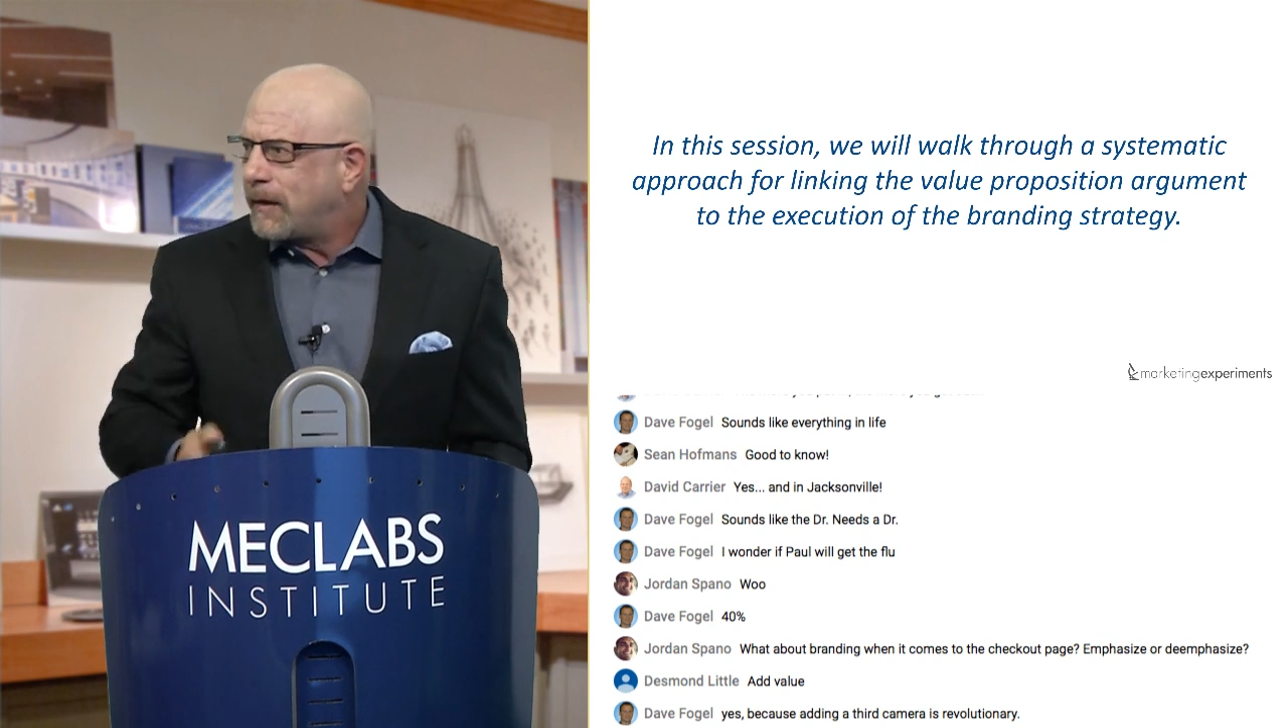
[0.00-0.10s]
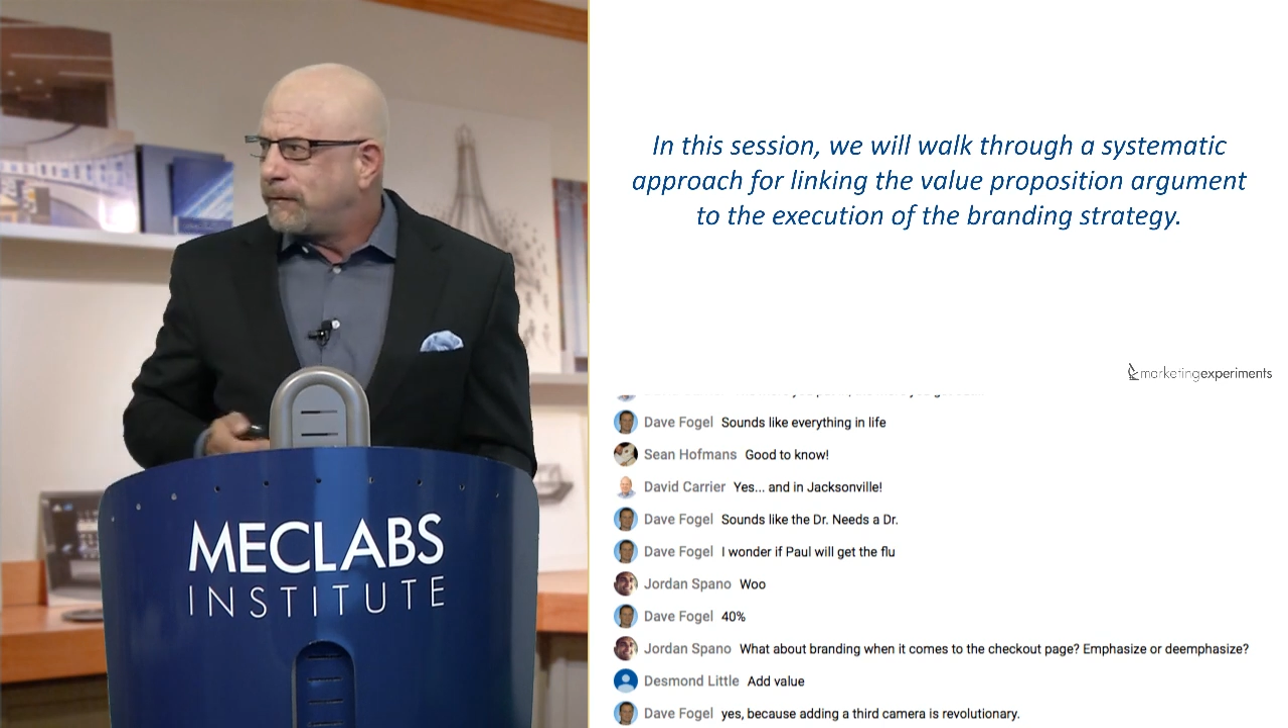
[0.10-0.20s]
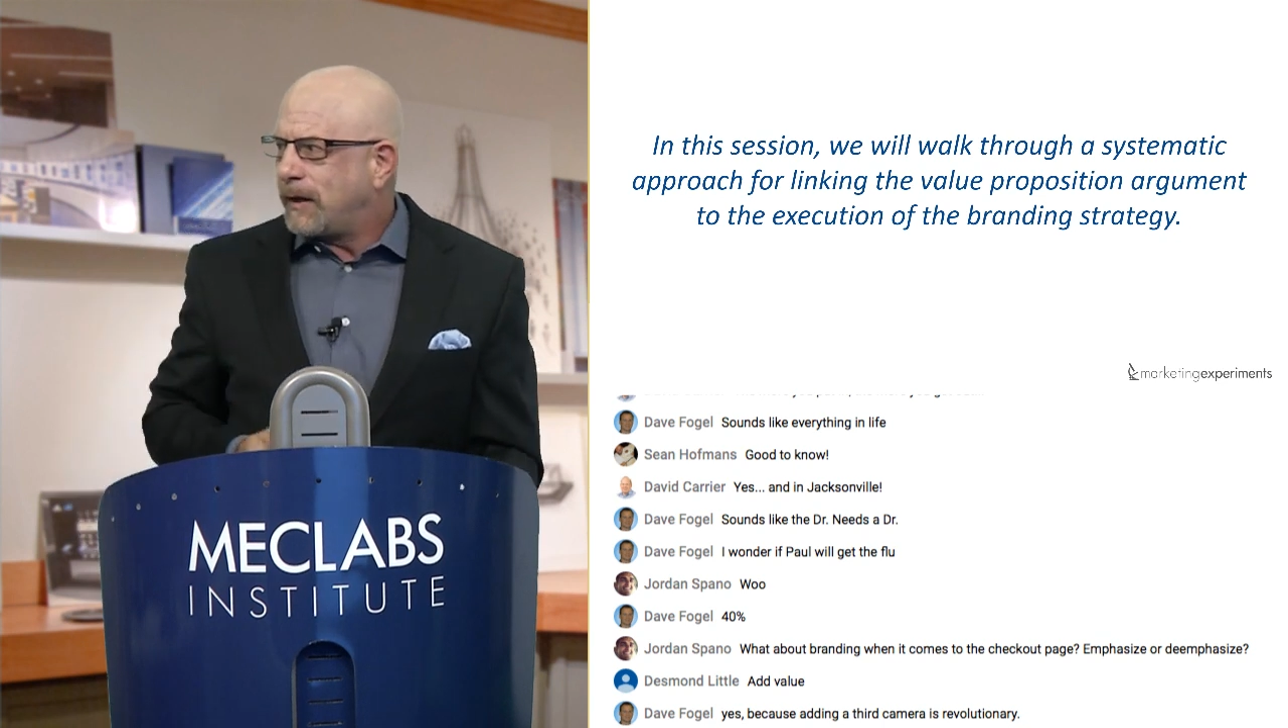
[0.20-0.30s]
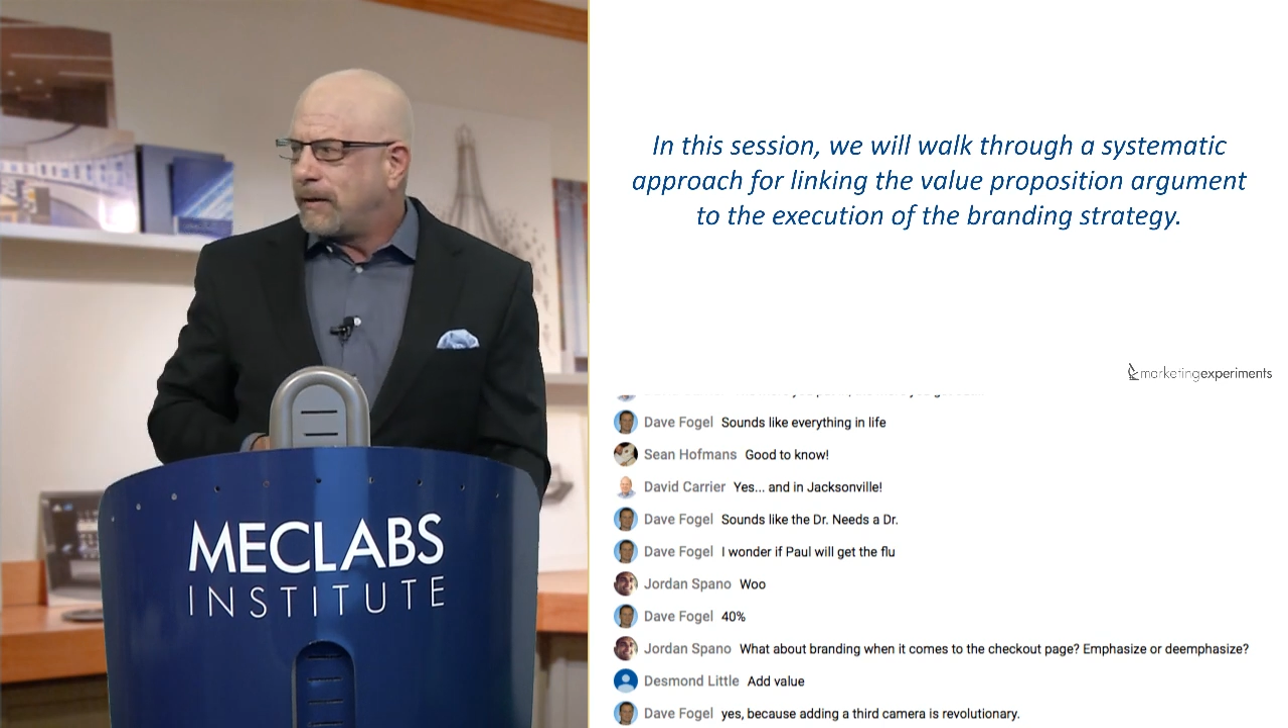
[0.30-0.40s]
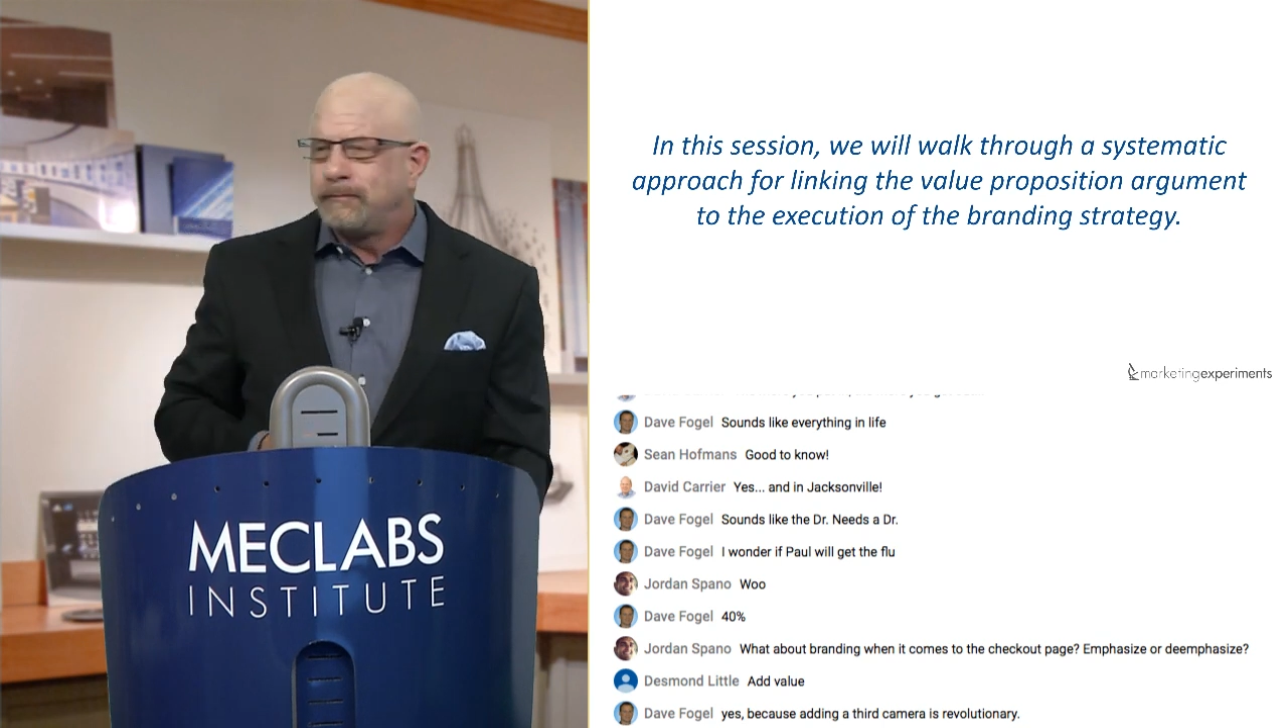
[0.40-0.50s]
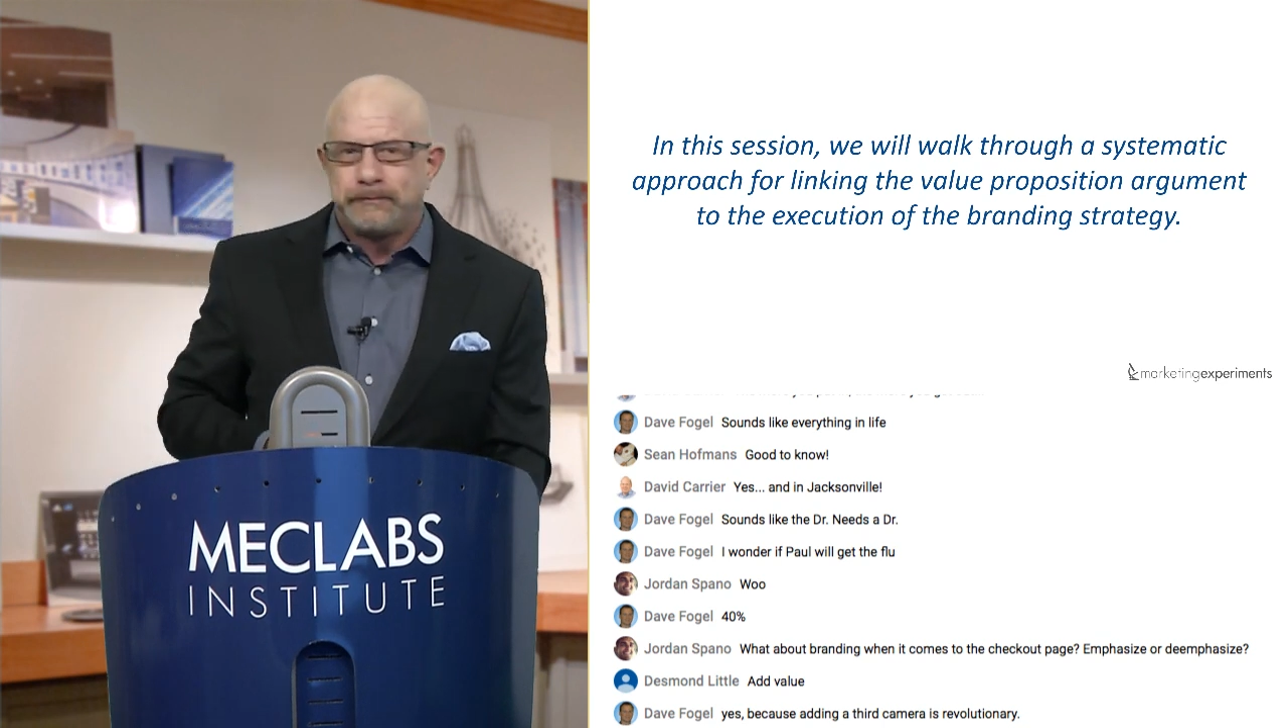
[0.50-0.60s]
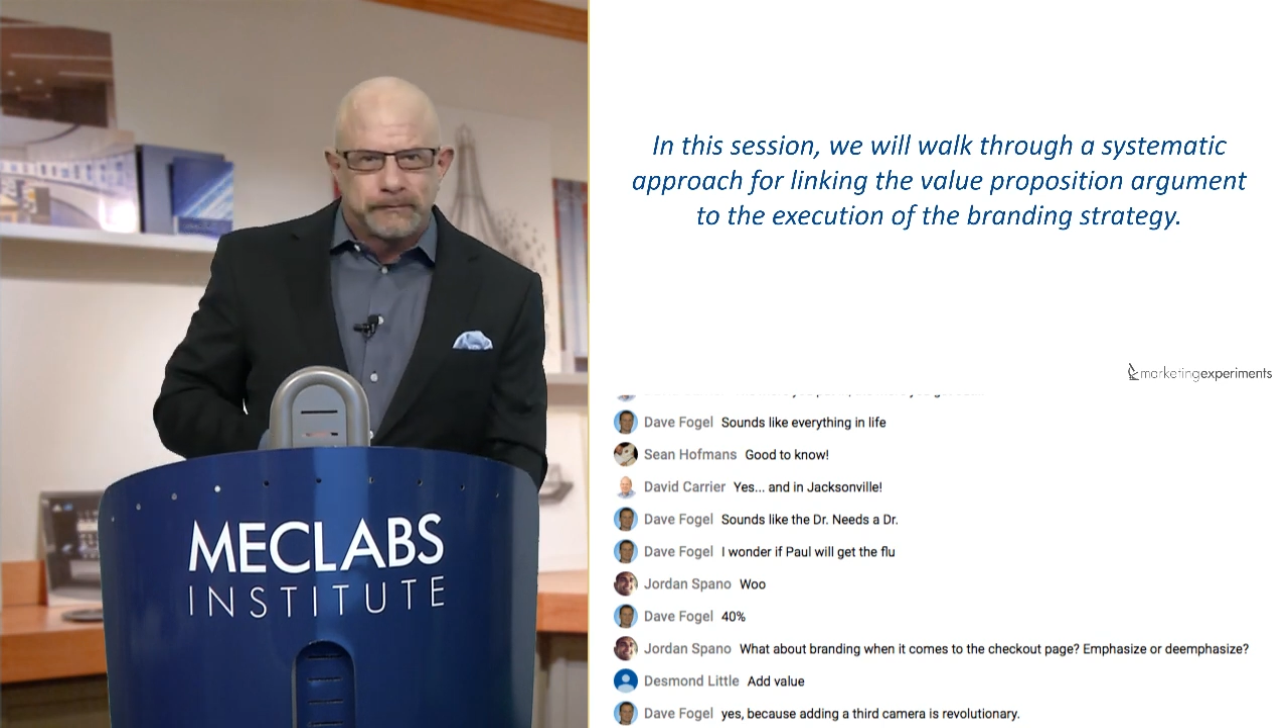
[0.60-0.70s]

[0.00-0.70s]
of